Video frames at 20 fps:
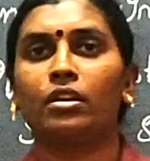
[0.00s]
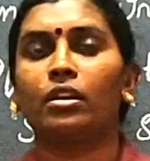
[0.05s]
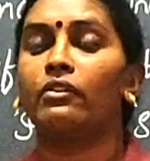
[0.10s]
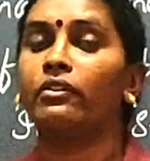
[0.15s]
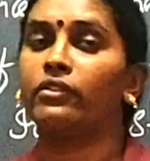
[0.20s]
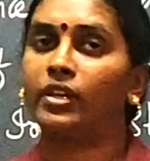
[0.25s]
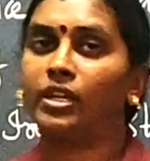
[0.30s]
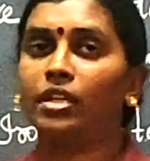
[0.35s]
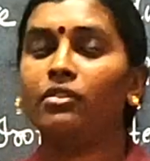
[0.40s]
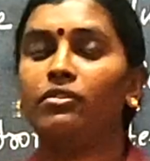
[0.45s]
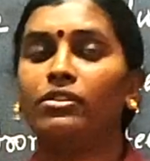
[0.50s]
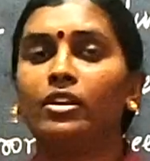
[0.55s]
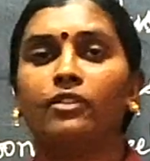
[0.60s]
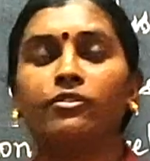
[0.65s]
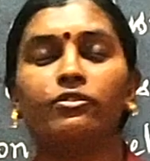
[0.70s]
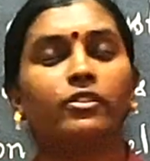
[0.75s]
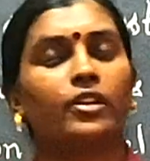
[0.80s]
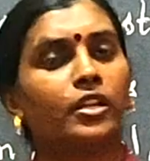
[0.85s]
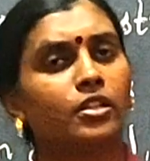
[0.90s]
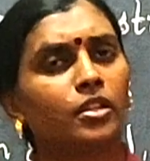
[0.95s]
where
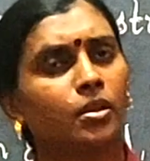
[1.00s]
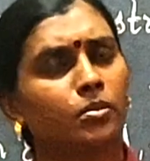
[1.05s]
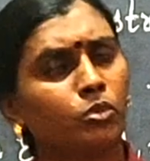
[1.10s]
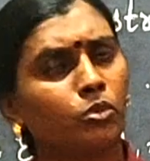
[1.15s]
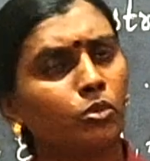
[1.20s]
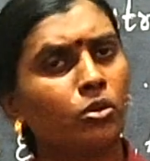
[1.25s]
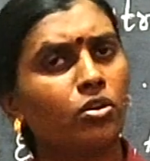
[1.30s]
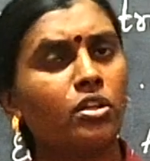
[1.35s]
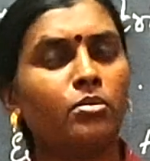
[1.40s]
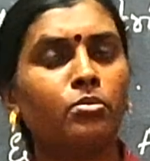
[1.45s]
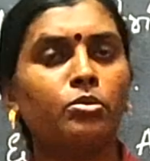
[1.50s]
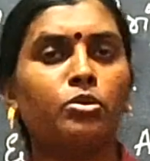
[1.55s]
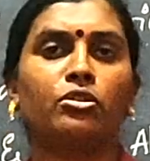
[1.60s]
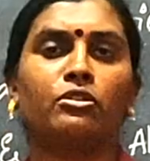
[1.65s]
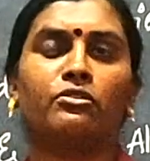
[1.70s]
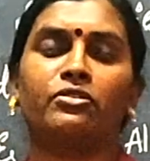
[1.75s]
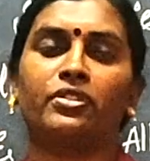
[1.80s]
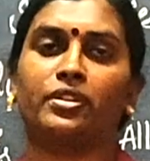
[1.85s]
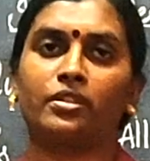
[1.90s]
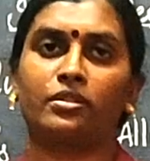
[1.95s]
we find more number
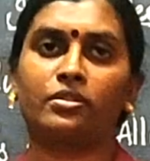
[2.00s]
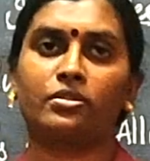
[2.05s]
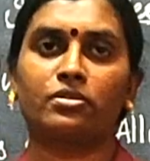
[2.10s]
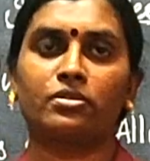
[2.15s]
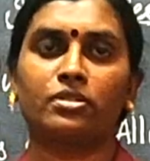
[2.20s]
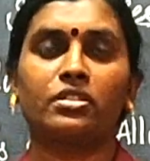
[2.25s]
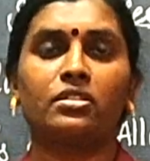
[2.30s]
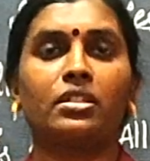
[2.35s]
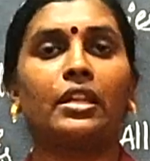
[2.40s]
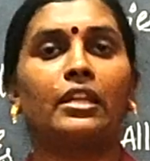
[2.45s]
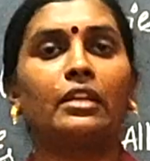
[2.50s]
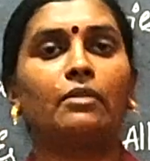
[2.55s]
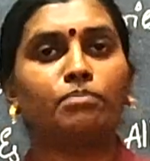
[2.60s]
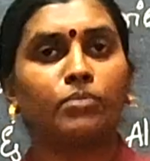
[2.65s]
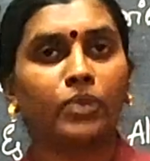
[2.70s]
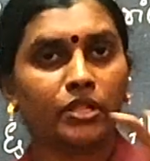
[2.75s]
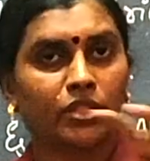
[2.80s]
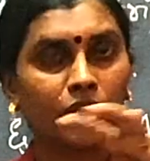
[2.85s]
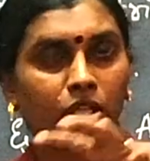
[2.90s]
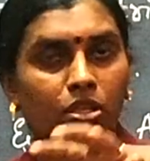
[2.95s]
of industries in
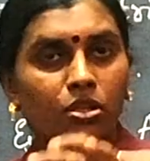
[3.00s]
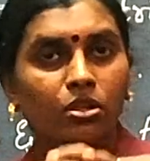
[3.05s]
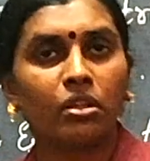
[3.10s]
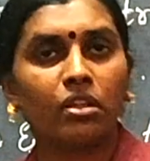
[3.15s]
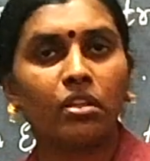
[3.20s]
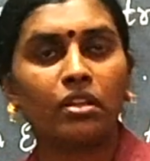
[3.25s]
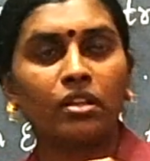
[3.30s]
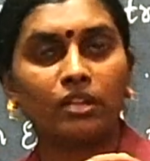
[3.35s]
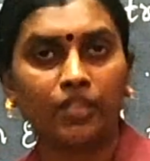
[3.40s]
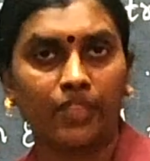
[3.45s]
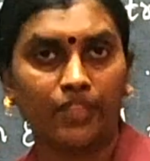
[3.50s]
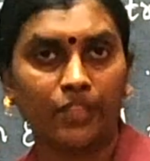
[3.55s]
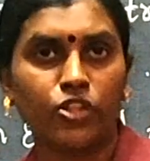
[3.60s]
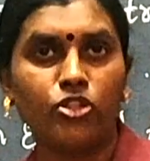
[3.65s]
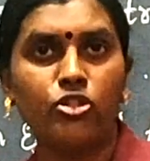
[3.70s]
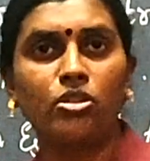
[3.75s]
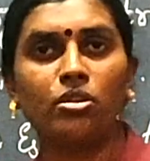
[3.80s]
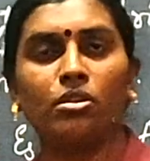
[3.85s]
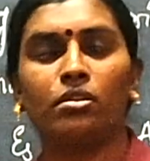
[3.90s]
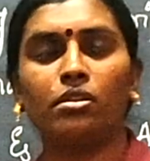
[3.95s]
particular
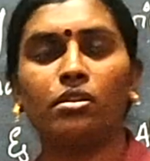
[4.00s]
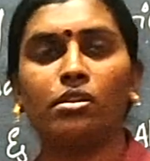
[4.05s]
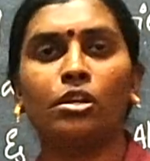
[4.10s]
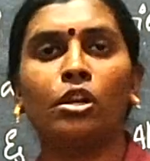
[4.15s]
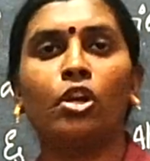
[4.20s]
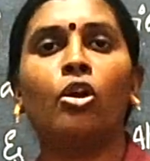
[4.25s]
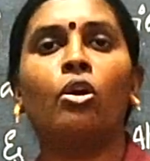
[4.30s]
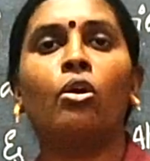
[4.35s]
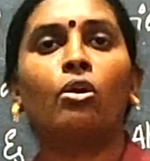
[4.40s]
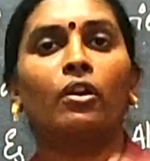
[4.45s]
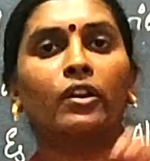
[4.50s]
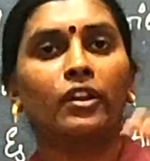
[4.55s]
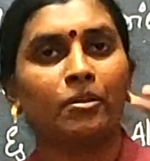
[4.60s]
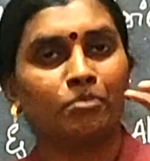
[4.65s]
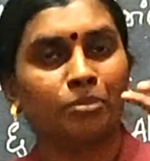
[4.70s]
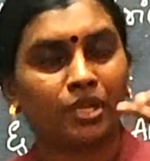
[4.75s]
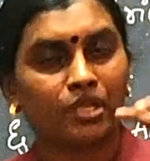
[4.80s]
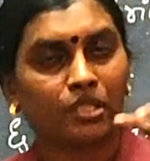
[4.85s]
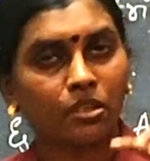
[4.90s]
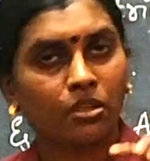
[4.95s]
region or in
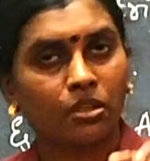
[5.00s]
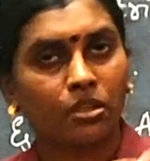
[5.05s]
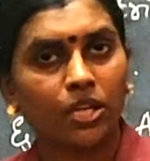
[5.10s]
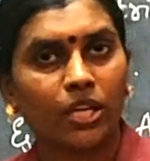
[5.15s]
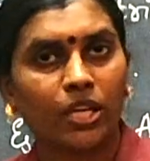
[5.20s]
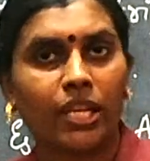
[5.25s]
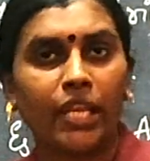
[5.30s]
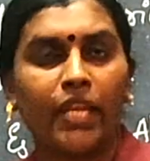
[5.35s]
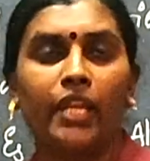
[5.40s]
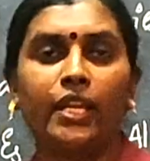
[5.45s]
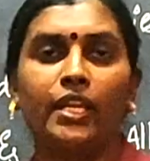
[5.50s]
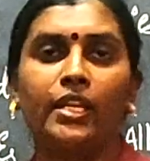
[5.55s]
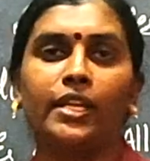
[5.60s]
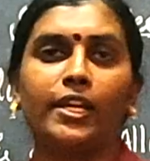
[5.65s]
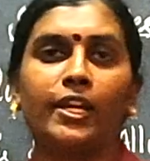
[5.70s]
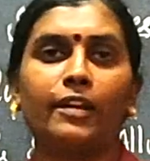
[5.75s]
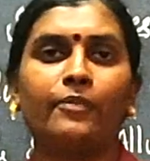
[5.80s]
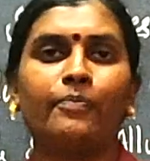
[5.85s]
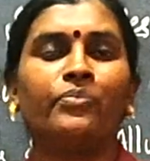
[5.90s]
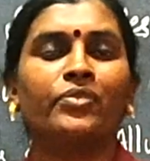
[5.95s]
particular
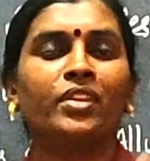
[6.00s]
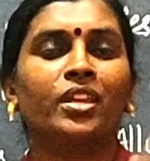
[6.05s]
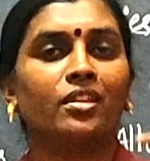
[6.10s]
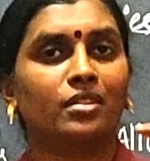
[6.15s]
area,